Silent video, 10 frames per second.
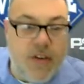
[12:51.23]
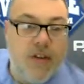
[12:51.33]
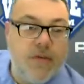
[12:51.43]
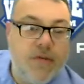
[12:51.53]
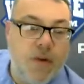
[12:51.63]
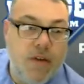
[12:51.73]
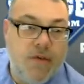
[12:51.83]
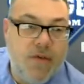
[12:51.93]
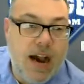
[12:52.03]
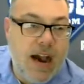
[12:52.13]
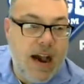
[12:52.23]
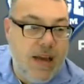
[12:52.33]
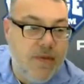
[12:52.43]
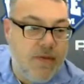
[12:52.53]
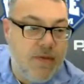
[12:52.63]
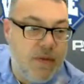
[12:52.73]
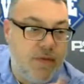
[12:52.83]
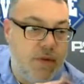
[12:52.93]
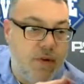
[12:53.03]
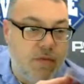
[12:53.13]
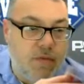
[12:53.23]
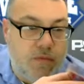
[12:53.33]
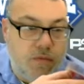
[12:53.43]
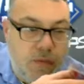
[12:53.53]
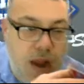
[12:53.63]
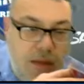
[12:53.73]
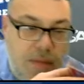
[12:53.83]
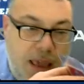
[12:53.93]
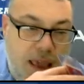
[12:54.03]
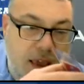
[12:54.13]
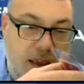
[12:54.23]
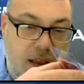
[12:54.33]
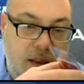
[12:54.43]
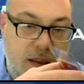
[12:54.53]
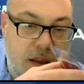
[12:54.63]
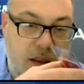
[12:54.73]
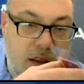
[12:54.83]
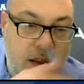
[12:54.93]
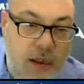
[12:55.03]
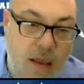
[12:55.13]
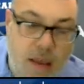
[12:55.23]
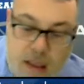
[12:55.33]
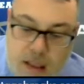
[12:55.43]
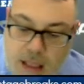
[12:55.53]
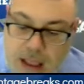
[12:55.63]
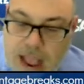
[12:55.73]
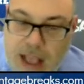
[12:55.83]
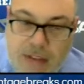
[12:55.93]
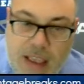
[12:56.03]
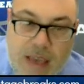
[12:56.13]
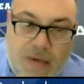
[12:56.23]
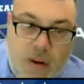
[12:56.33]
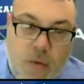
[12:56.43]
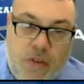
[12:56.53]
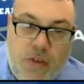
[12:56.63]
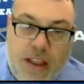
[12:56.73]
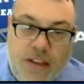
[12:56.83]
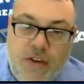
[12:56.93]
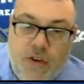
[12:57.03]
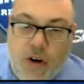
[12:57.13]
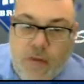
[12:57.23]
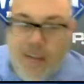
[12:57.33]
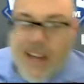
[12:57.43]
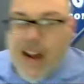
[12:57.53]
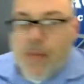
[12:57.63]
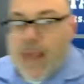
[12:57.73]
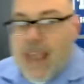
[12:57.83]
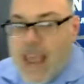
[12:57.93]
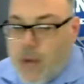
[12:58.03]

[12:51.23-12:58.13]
Henderson, 45, for Ron and Mickey. Now, guys, even though once we get to Jordan, we still got